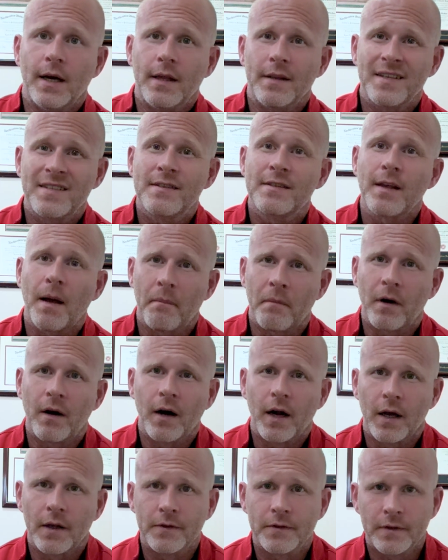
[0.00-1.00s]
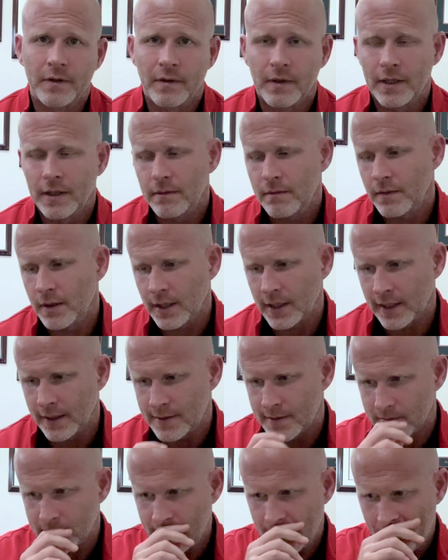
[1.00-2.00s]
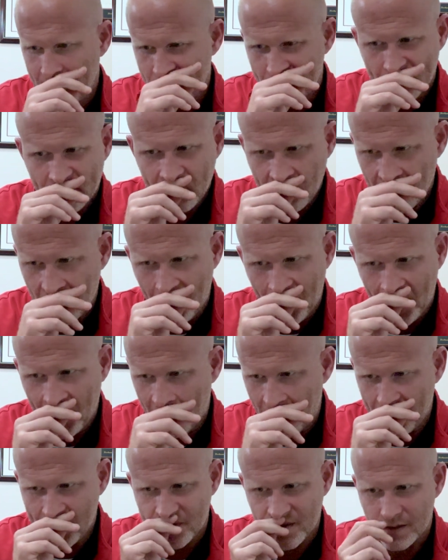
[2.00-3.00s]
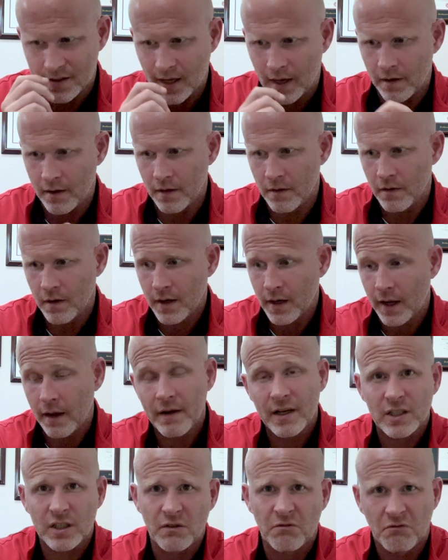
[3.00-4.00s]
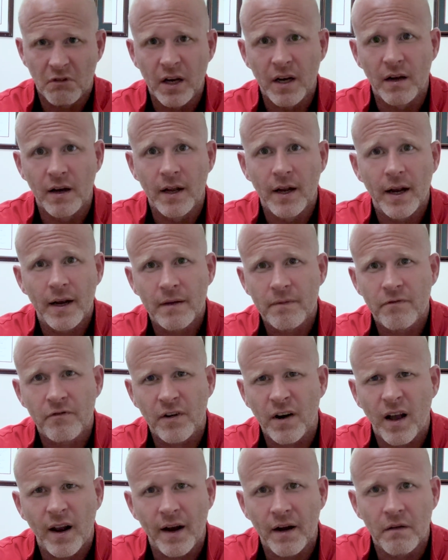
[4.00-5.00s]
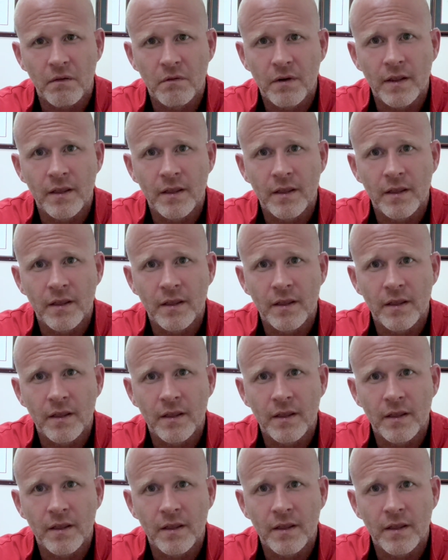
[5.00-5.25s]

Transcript: This summer I'll do it when I get some time. And I'll sit down and I've actually written it. I forgot I had